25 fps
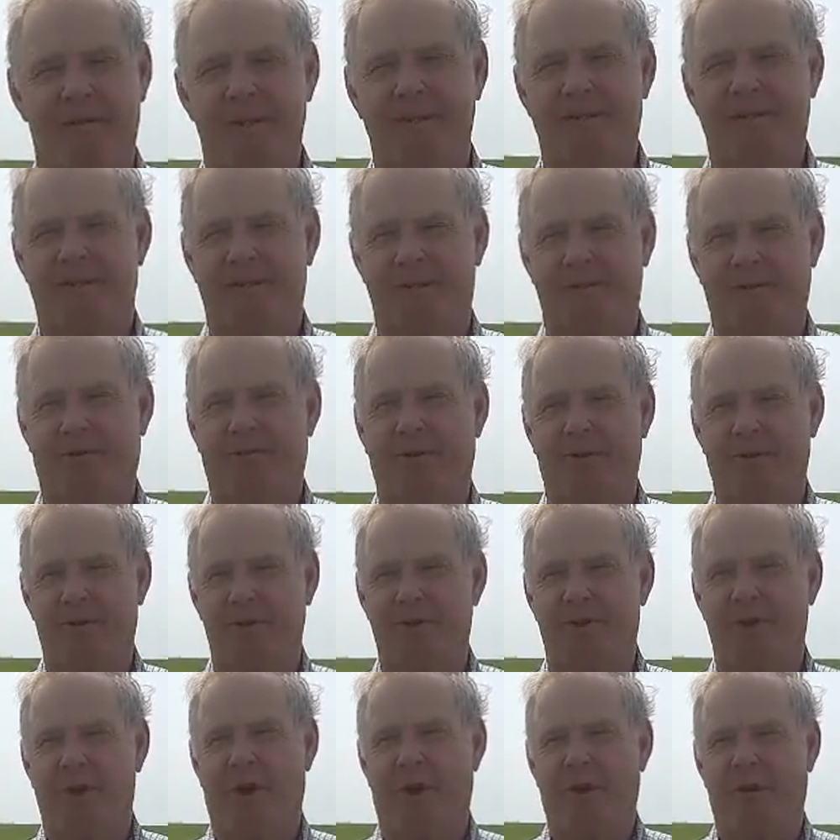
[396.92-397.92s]
This is the
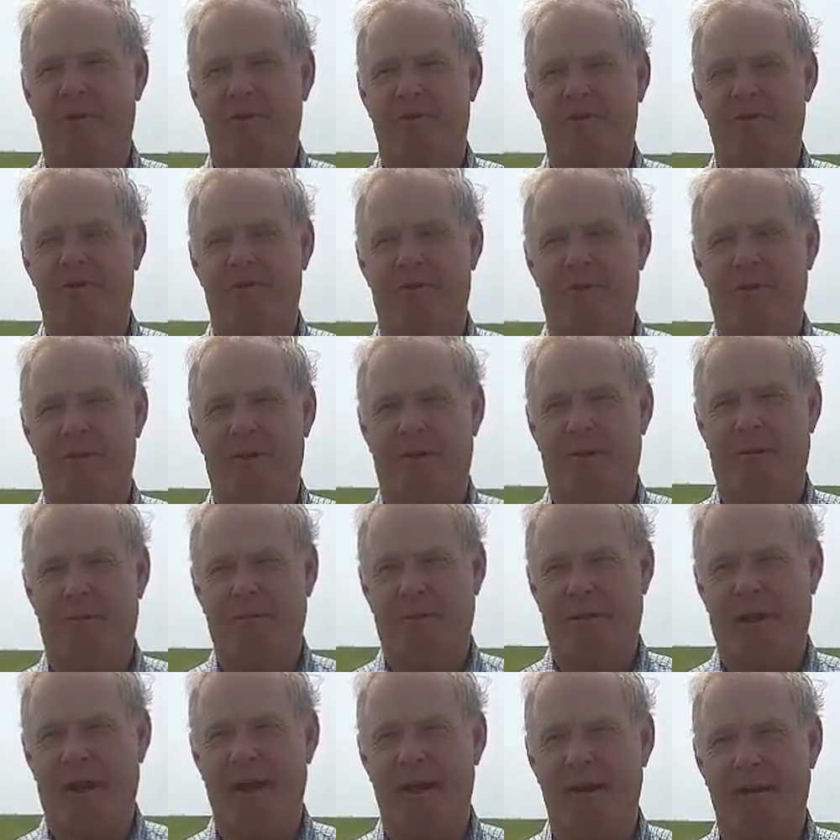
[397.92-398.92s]
first year I've
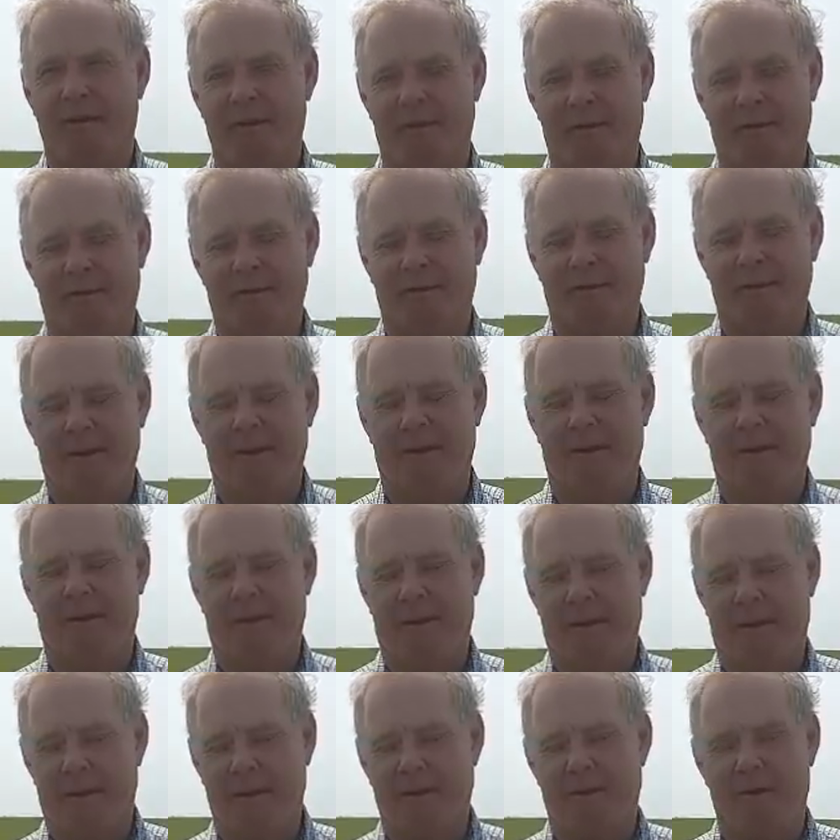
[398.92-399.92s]
applied
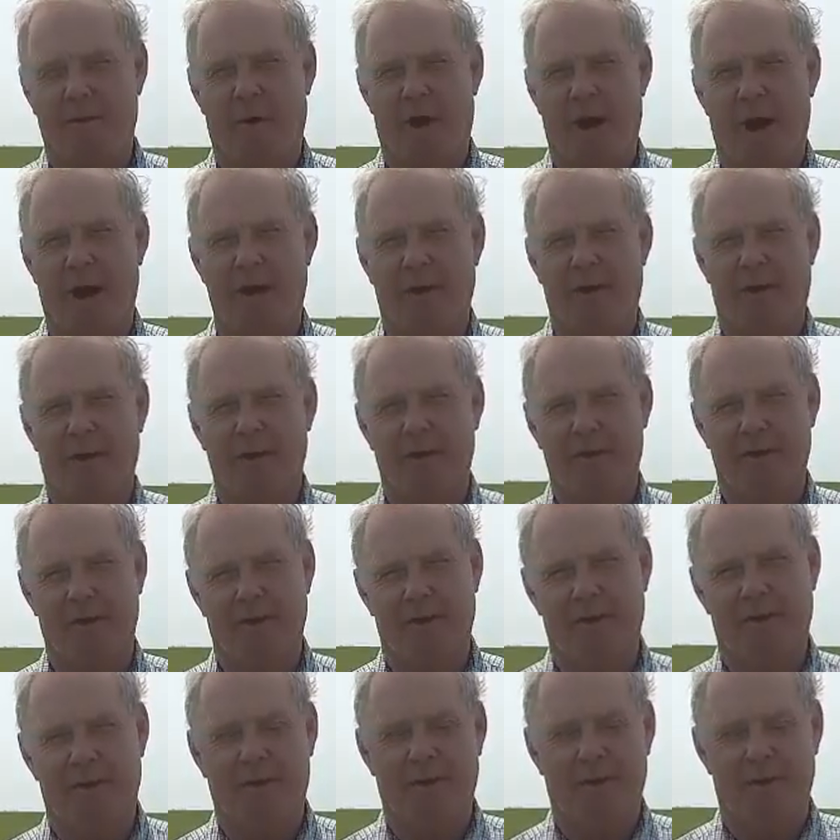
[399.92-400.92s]
rye on
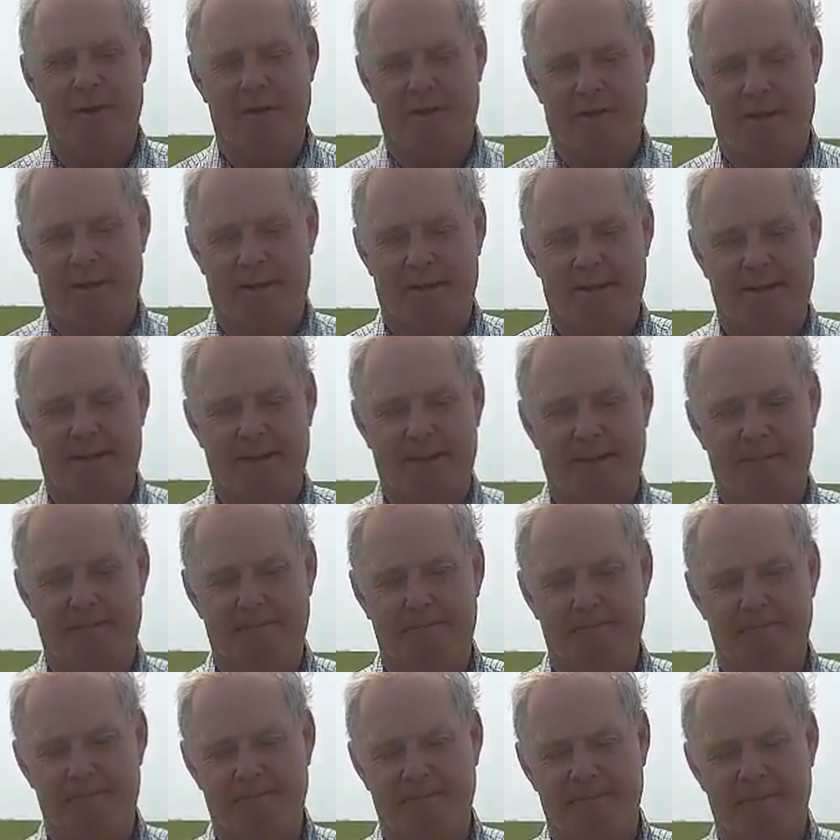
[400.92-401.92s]

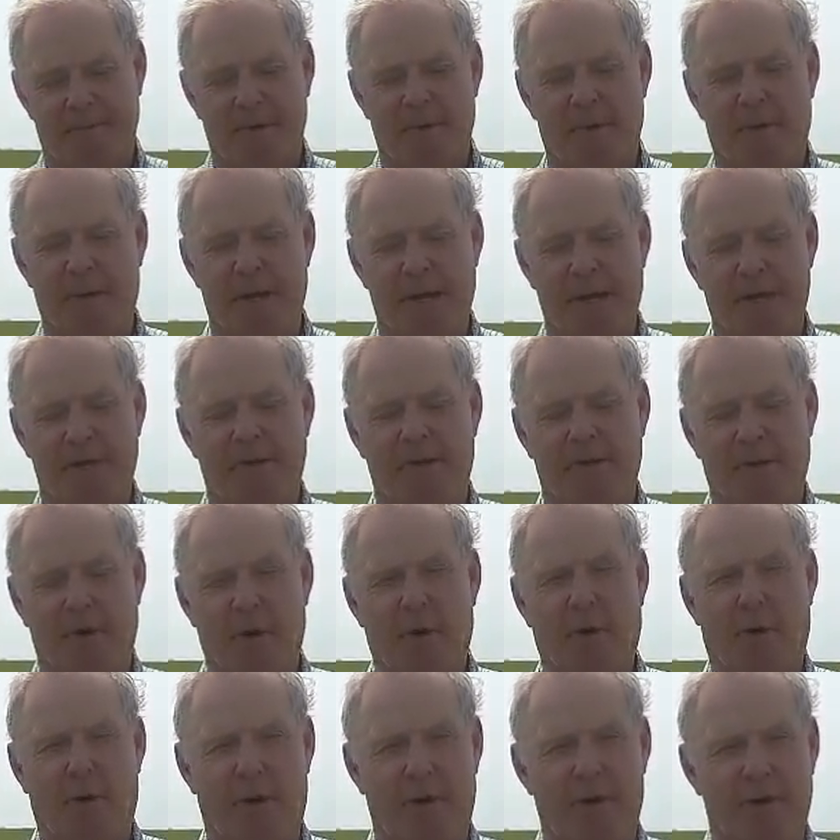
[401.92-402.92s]
going into
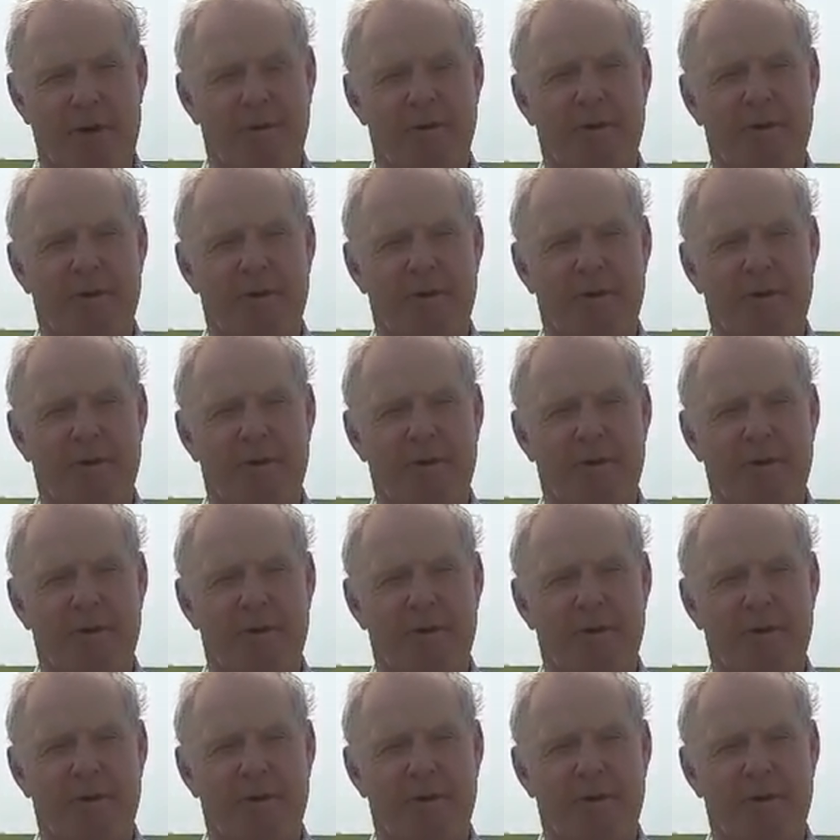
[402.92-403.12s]
corn.